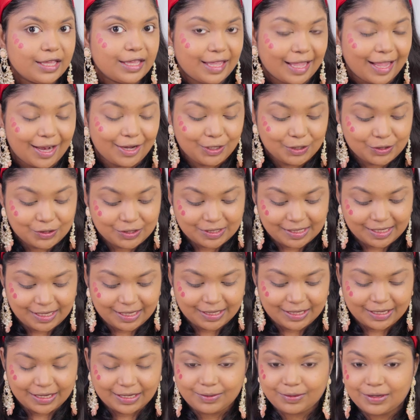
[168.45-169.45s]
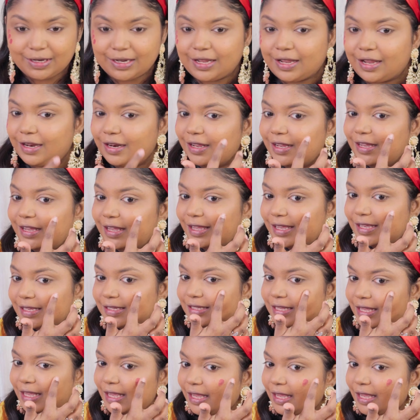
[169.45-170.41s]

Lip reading: Can you see that color, guys?